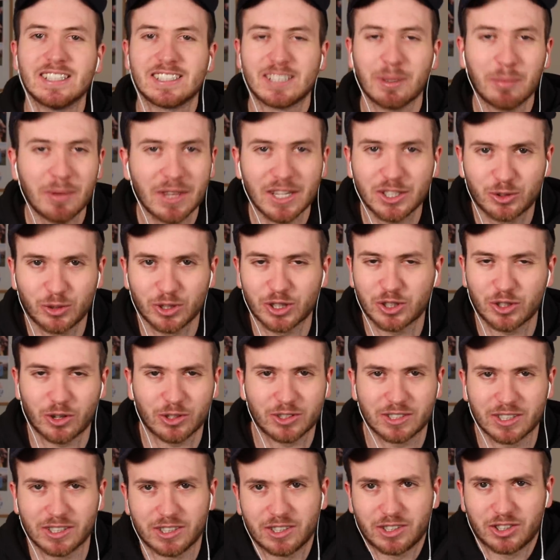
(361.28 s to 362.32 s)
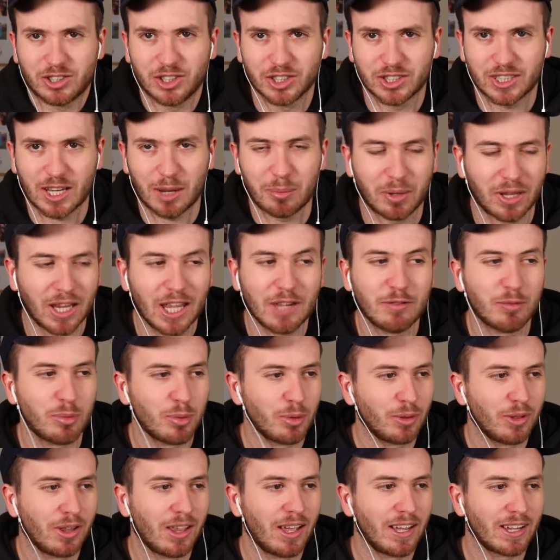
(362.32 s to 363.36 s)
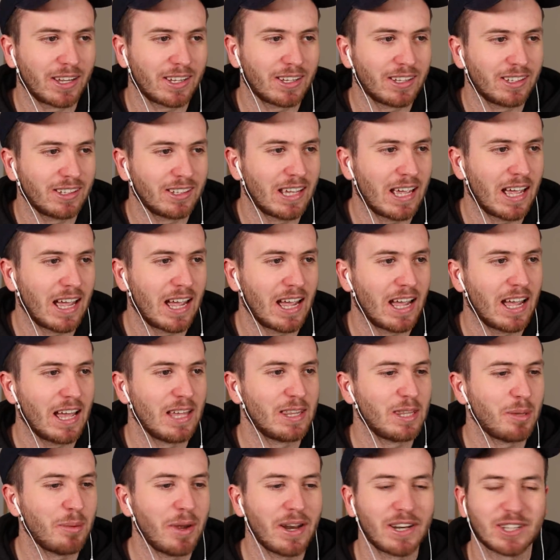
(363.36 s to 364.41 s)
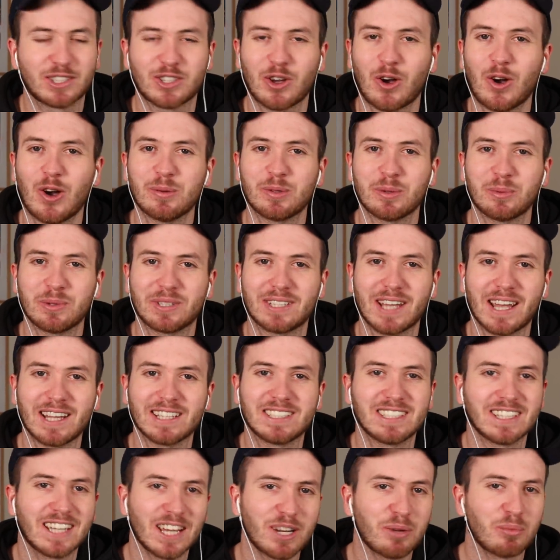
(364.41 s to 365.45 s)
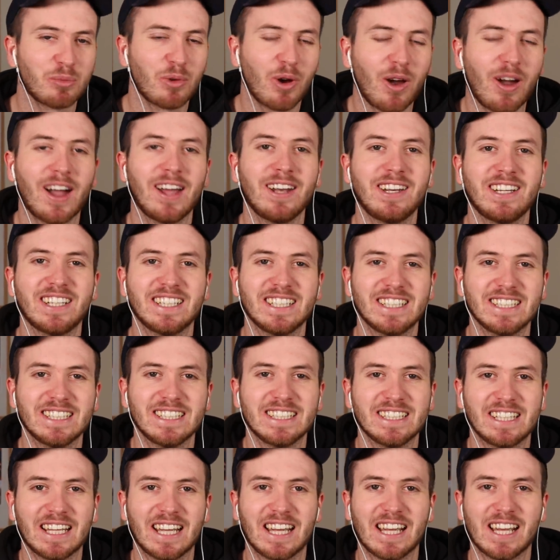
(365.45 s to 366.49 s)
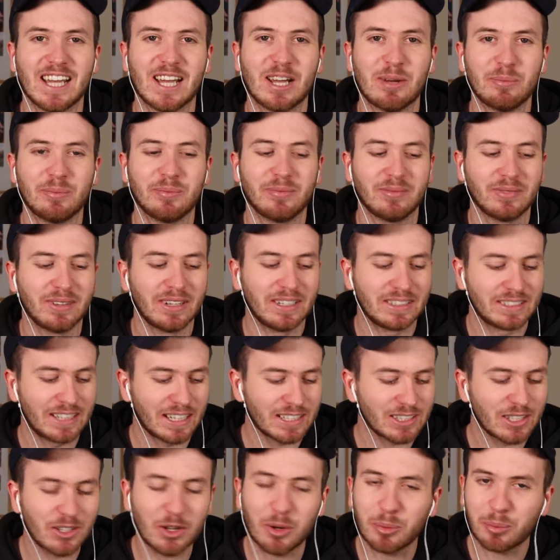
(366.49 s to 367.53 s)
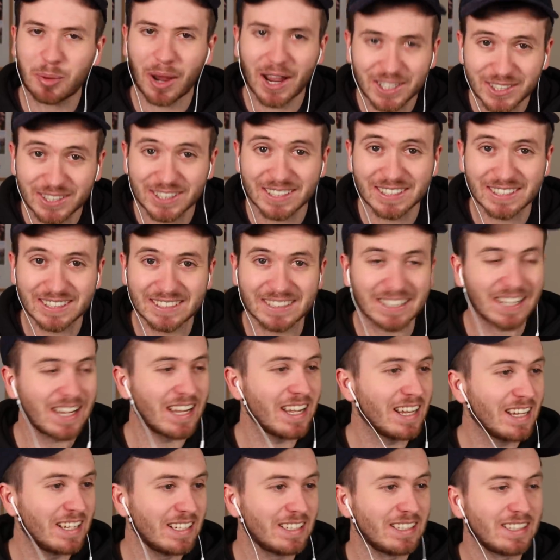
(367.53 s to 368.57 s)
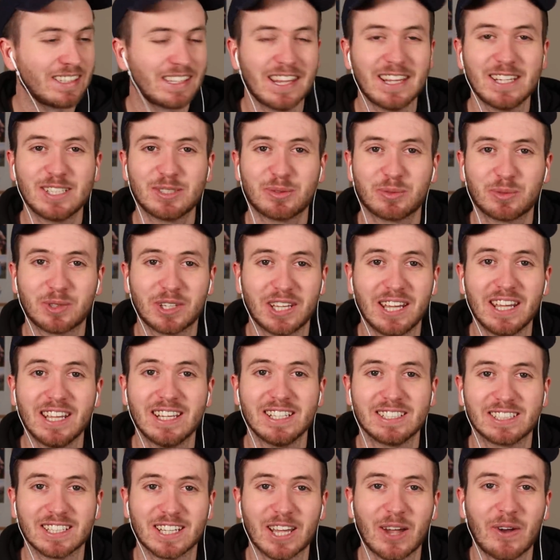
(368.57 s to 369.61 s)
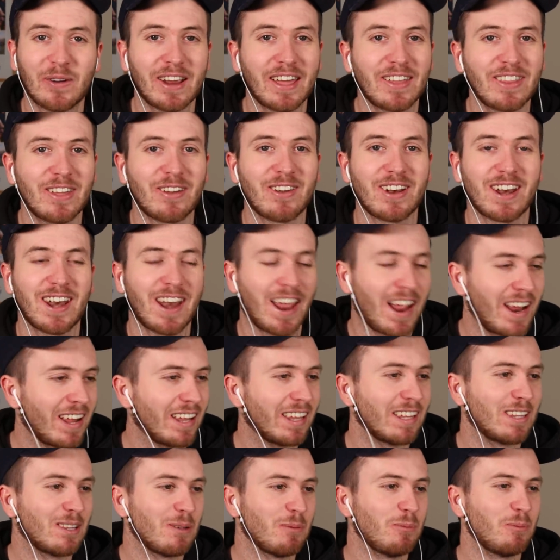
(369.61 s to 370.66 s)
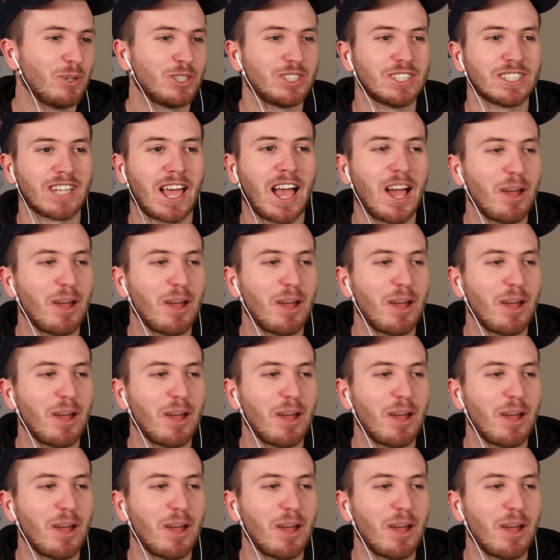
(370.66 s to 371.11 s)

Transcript: Some of these trick shots are just unbelievable. Like uh, the amount of times it would take to get them right, um, it takes a lot of patience. And these kids are going out there and nailing them, which is